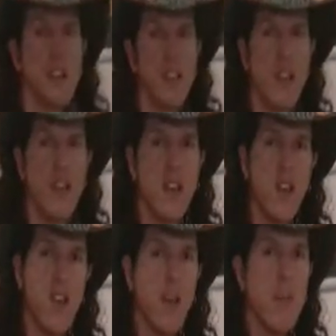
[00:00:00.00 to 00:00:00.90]
is the
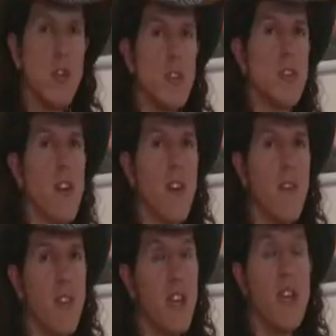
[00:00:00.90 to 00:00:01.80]
emergence
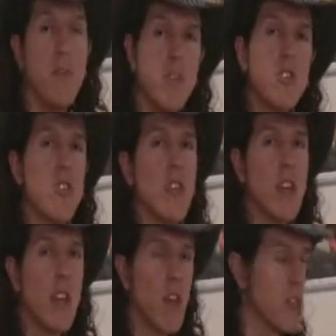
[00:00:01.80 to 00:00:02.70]
of an immature
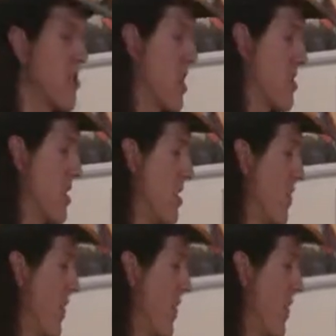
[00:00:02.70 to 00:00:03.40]
ego structure.